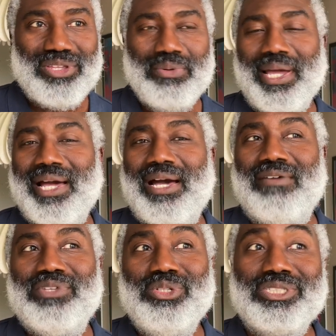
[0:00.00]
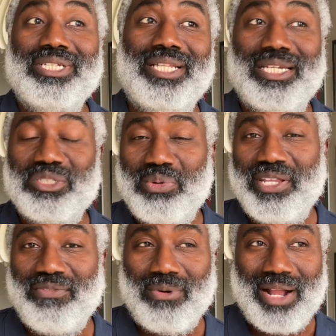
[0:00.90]
You have usually like
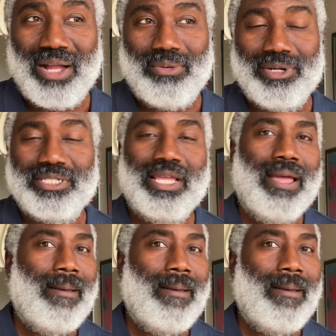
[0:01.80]
24 hours,